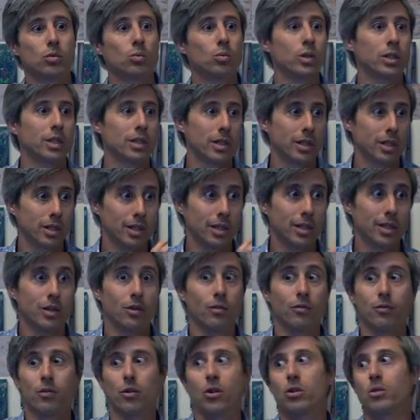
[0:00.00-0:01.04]
and we see the deal
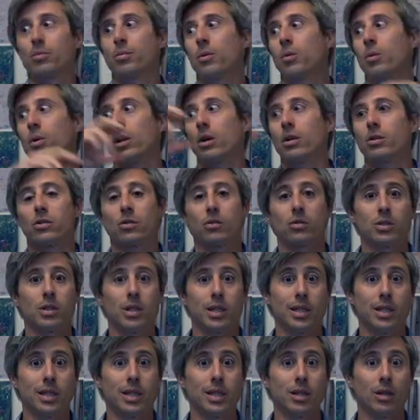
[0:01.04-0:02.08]
first, but we also see
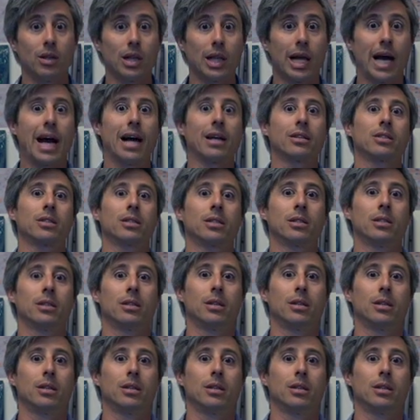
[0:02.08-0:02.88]
the deal last.